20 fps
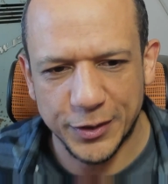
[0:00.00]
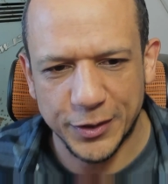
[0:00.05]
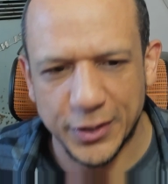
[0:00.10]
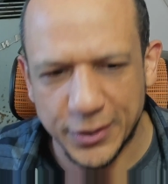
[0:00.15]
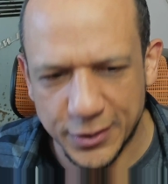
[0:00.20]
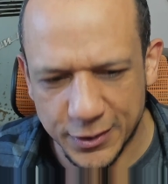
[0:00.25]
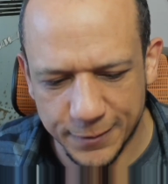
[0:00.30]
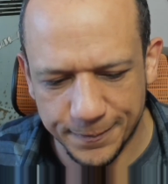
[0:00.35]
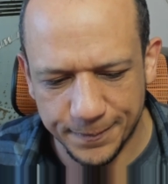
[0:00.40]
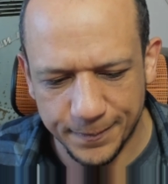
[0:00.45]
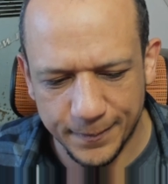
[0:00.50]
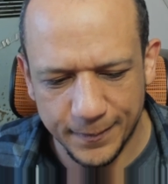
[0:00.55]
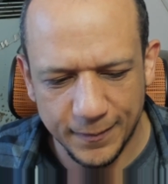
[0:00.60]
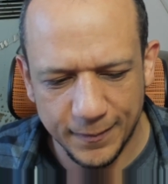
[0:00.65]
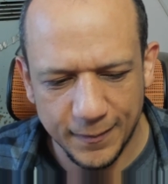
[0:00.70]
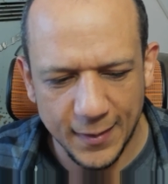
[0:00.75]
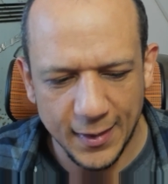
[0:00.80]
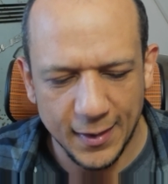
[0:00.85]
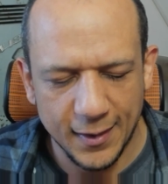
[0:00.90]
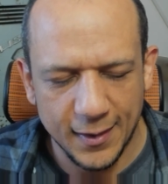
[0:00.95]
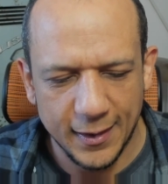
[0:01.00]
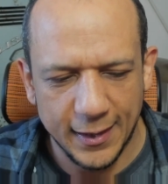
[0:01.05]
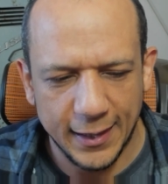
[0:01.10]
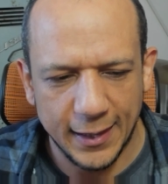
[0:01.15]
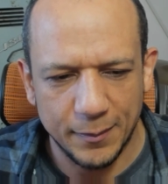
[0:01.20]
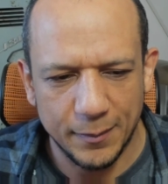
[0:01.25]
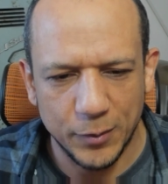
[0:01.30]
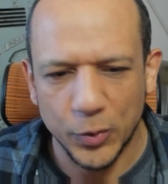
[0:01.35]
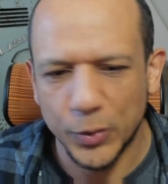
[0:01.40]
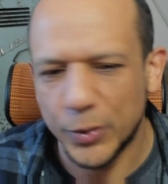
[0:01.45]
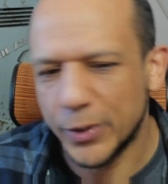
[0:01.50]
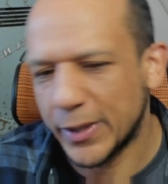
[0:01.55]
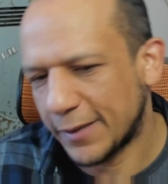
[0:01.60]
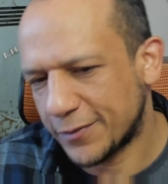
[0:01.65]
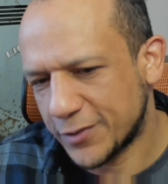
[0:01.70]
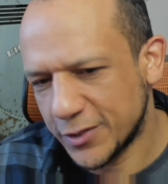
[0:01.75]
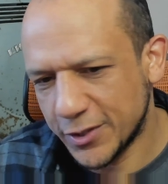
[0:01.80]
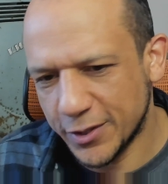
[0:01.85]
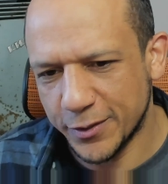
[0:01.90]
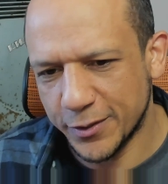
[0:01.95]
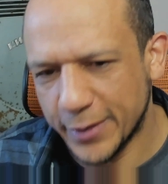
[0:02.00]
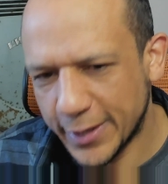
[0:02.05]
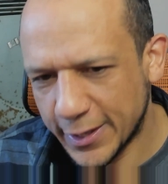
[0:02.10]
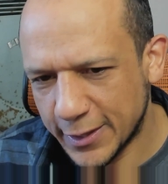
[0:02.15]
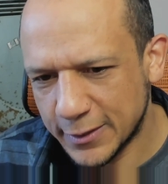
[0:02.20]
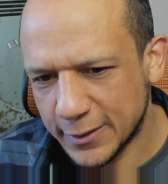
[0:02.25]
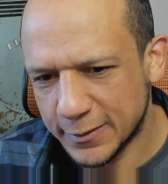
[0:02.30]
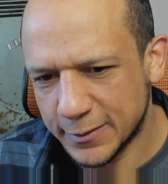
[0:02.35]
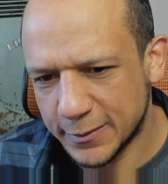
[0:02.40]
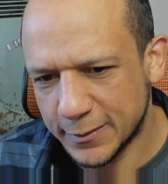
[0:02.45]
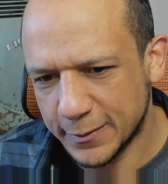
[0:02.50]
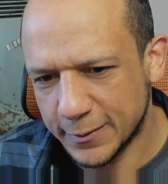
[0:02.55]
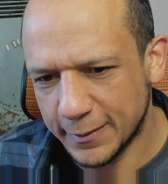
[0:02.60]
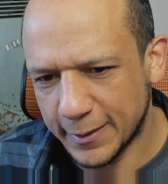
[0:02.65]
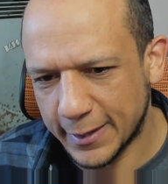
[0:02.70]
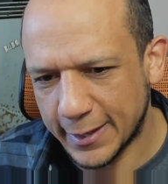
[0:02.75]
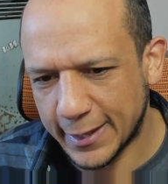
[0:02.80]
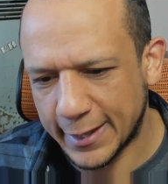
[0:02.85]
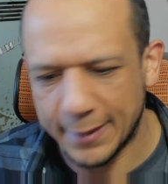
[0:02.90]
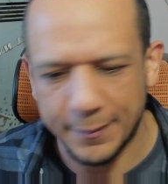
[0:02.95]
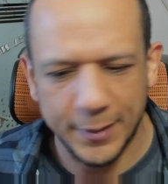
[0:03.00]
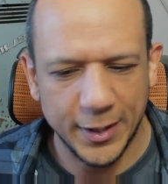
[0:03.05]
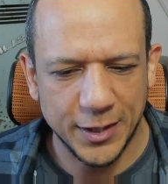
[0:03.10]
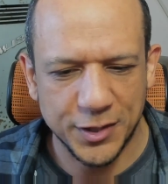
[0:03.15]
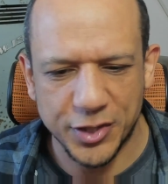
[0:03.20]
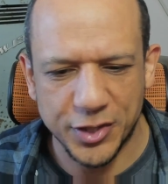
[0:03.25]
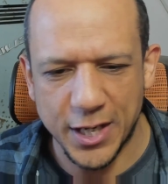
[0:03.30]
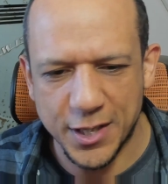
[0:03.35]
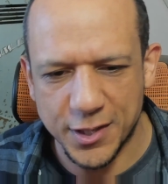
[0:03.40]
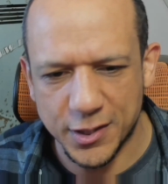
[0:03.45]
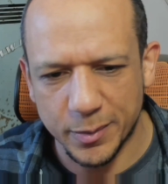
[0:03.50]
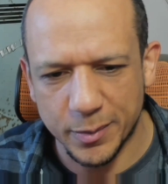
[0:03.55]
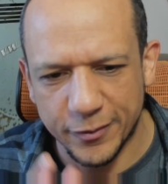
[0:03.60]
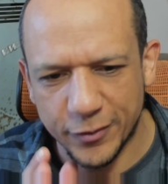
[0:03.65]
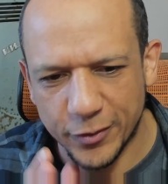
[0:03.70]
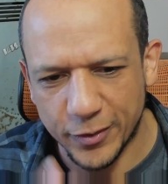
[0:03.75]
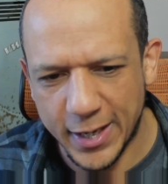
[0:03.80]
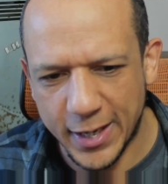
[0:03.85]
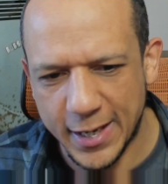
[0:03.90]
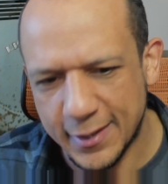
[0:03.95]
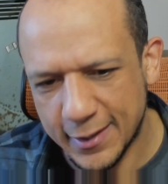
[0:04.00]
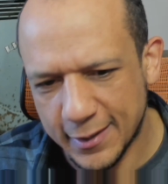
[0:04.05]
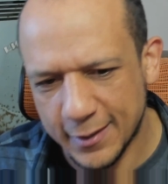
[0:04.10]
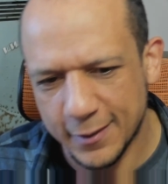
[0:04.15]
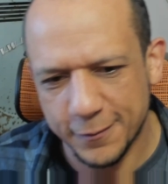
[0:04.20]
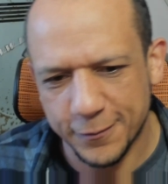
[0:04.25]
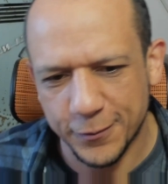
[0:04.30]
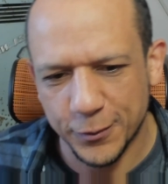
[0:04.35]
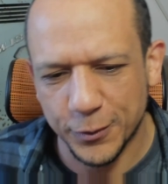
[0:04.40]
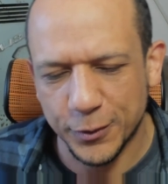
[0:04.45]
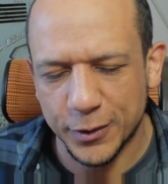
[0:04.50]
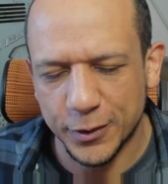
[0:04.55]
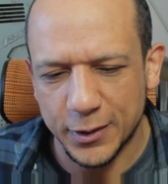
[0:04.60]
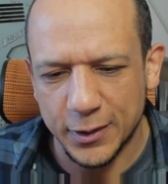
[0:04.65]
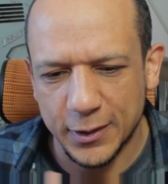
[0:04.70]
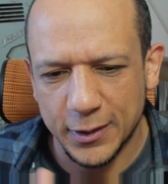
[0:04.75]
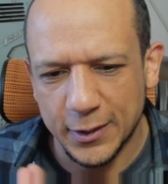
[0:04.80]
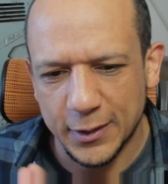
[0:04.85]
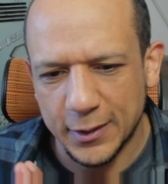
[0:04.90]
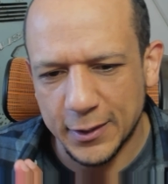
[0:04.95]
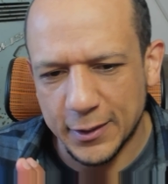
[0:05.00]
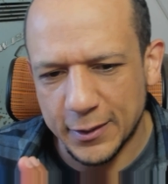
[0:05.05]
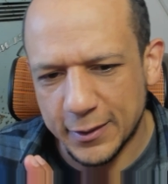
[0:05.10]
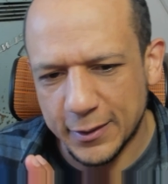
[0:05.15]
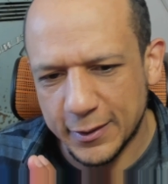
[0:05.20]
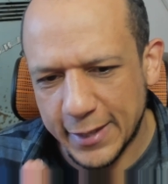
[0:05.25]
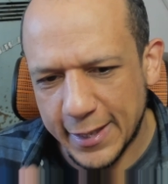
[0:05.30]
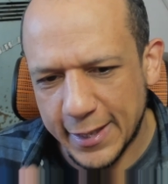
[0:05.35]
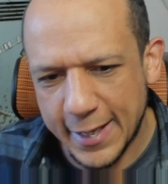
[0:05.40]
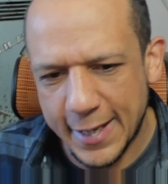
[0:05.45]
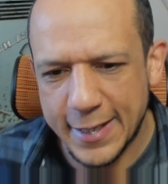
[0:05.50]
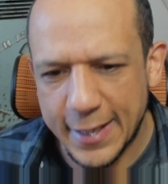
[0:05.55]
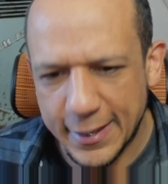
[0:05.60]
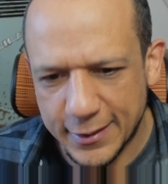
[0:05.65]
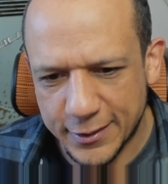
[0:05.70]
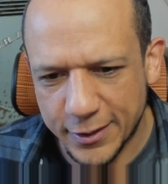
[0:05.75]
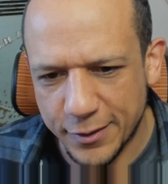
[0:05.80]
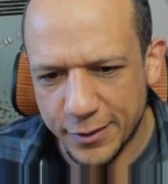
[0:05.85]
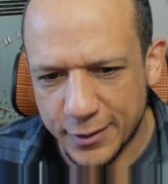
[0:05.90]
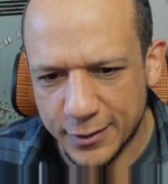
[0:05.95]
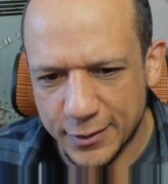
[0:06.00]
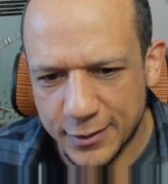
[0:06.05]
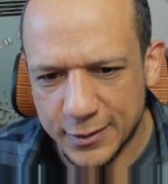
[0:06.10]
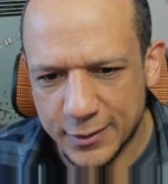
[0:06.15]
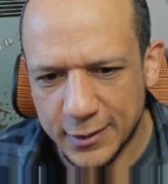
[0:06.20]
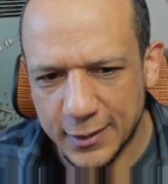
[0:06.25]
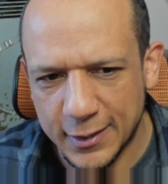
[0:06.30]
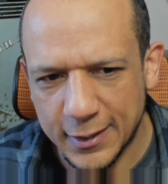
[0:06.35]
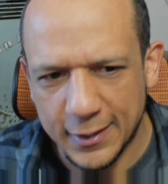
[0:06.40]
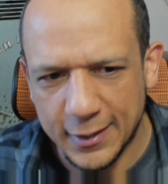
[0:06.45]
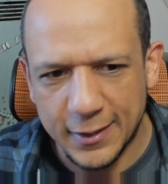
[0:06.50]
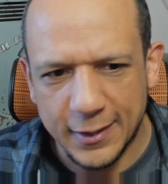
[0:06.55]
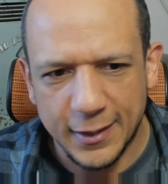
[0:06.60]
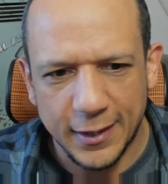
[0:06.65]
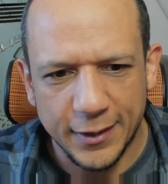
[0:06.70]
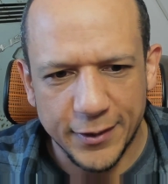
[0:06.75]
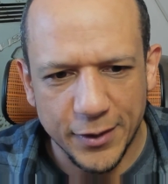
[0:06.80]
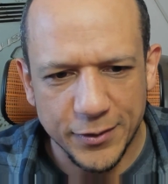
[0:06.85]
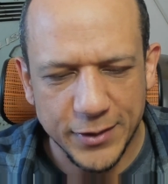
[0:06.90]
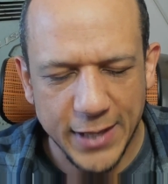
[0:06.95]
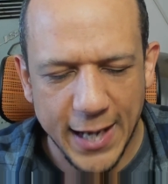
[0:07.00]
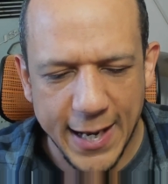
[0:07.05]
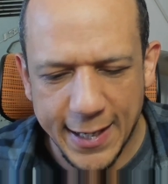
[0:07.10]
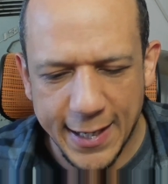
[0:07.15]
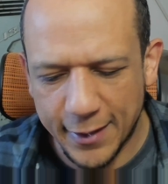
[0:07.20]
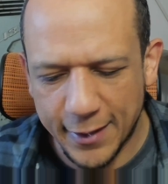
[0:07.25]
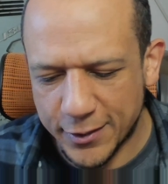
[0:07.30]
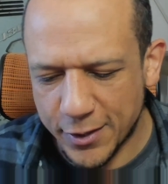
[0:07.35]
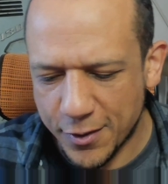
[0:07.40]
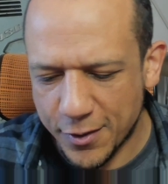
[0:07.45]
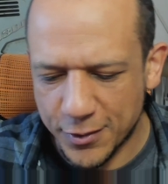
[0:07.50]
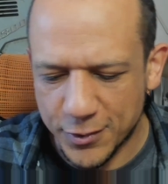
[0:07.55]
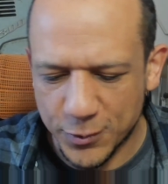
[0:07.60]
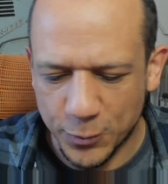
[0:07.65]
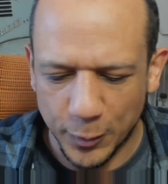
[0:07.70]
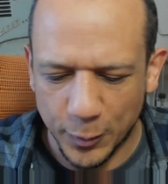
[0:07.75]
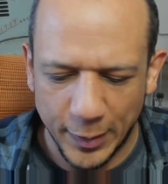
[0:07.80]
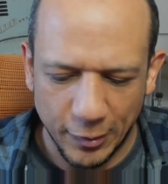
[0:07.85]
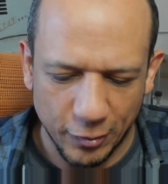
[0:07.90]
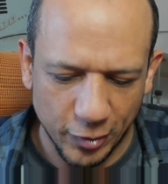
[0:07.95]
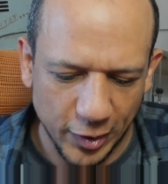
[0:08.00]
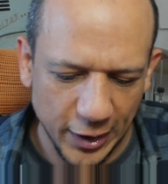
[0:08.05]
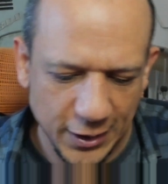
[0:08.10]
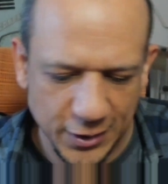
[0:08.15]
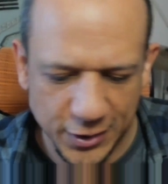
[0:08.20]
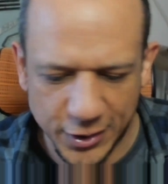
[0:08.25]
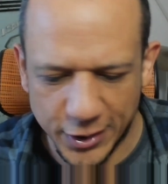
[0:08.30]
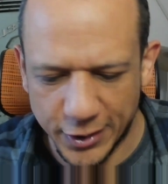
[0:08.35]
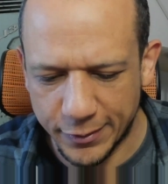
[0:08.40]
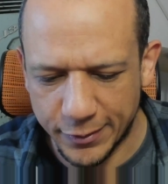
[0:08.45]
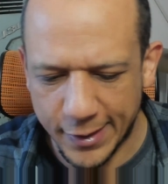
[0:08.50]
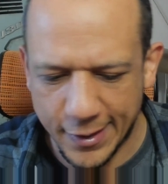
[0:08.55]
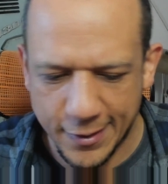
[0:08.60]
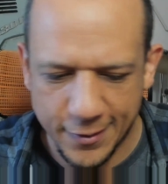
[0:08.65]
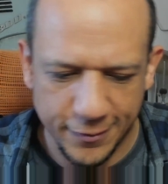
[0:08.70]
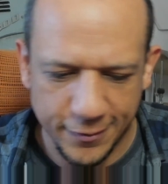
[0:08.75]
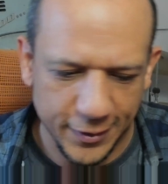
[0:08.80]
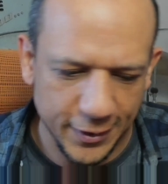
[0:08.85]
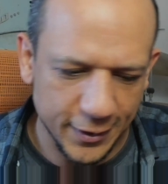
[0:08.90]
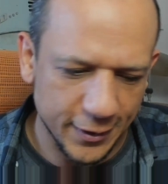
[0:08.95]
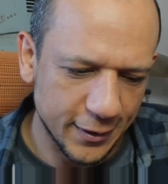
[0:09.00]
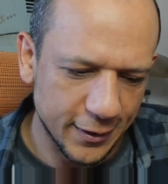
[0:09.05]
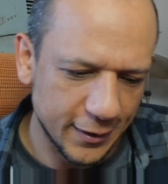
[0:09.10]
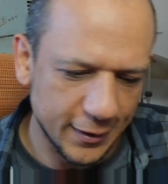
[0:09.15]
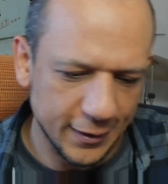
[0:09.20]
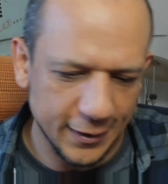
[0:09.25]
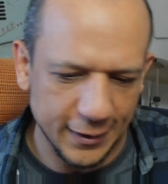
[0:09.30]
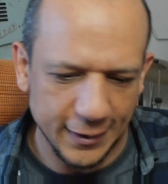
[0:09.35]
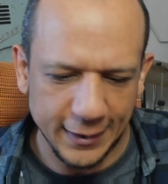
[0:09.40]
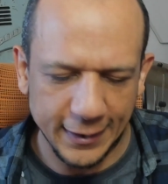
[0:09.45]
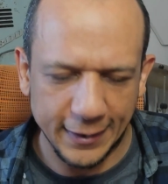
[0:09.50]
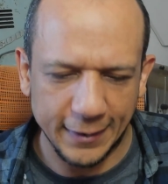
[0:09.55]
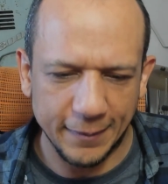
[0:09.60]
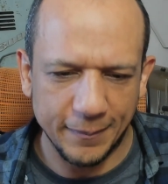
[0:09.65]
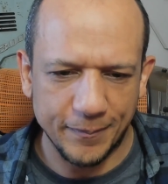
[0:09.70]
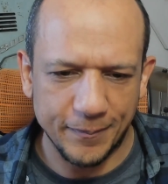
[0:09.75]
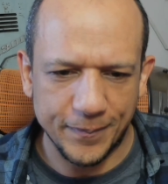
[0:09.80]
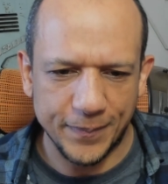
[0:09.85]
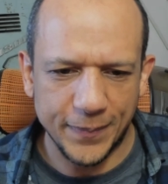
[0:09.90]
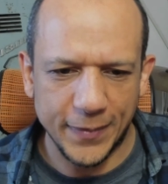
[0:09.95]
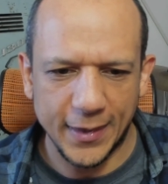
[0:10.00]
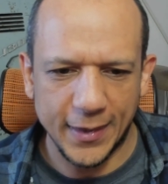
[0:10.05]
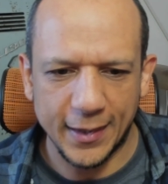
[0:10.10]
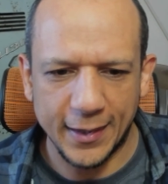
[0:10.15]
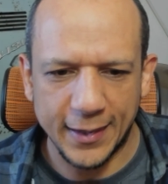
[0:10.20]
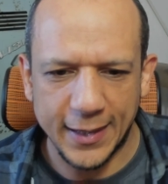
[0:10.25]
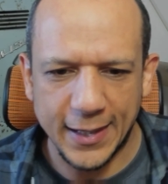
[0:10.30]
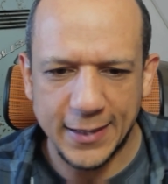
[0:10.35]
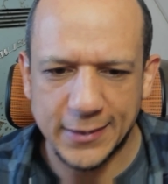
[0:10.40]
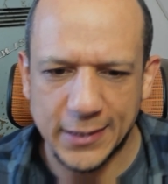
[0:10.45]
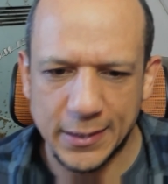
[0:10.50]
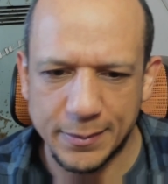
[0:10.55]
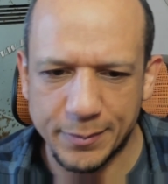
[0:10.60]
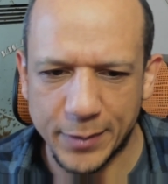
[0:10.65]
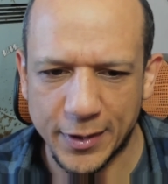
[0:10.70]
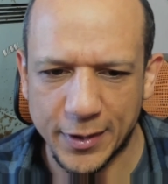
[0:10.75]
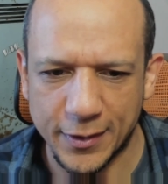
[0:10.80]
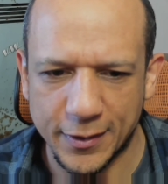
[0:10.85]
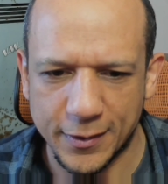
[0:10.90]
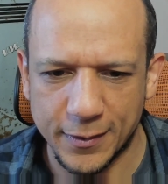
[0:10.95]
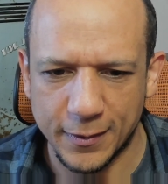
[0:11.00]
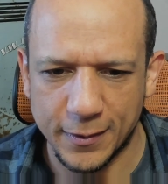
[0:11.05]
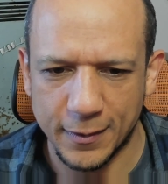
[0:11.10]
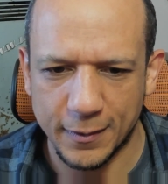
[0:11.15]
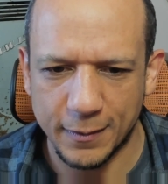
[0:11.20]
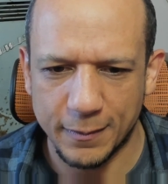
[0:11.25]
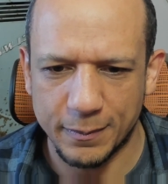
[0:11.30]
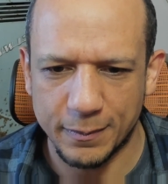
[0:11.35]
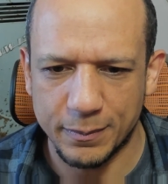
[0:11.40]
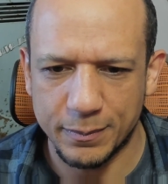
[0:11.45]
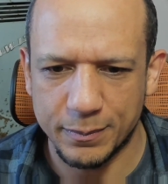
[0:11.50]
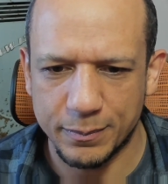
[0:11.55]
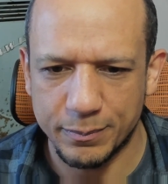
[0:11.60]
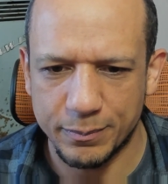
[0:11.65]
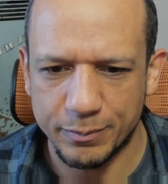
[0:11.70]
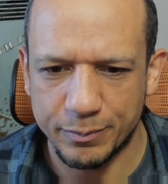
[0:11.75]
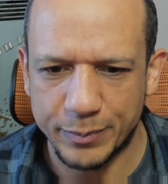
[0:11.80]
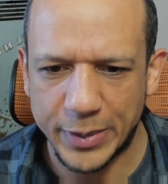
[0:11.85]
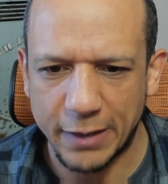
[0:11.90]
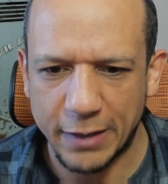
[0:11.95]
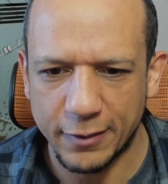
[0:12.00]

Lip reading: all you have to do is exchange some of your ADA for AA tokens, and those AA tokens will be released to you over an 18-month period, vesting period.